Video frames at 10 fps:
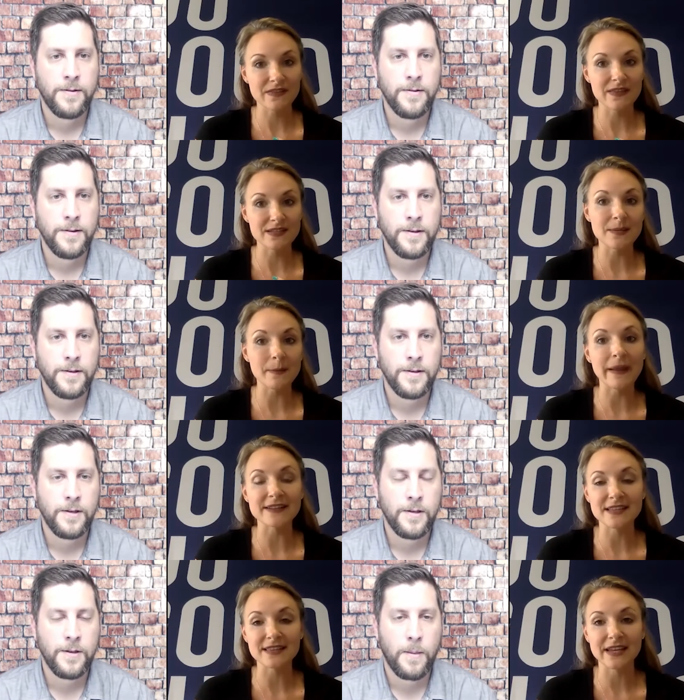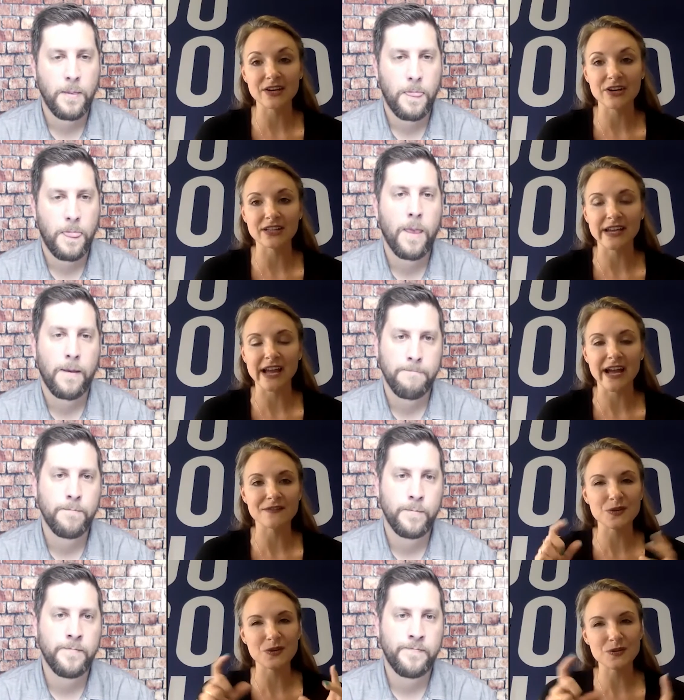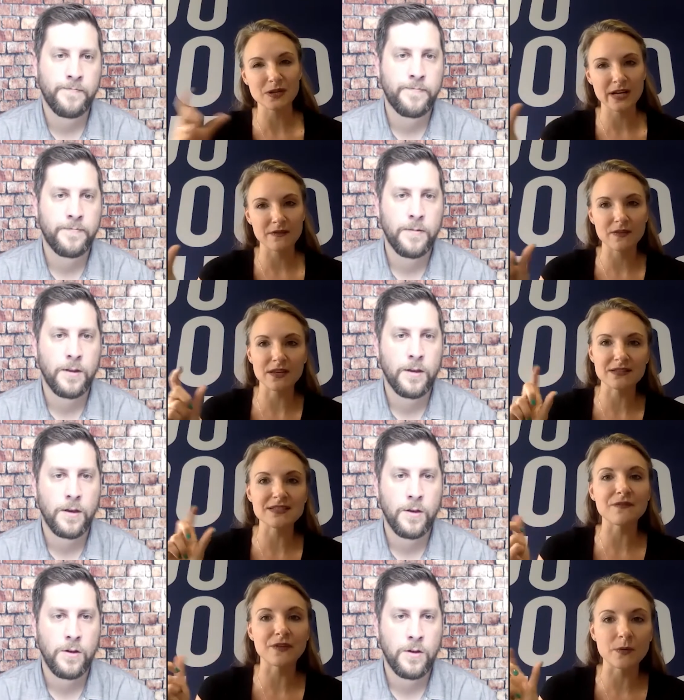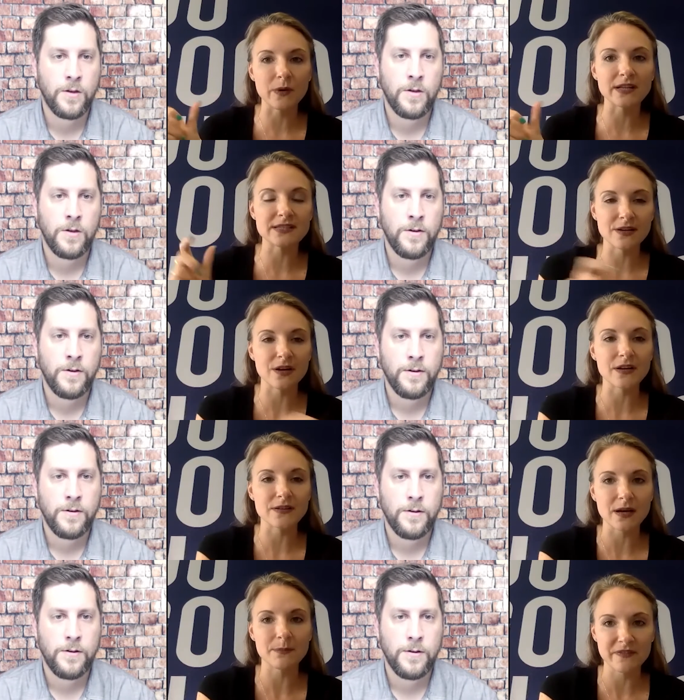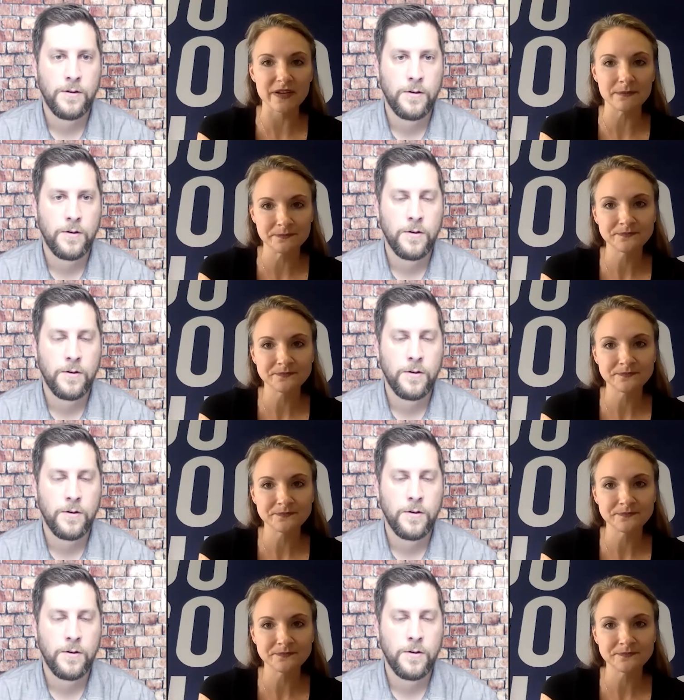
Speaker 1: the teammates that they currently have? So those are kind of the different ones that are on top of it.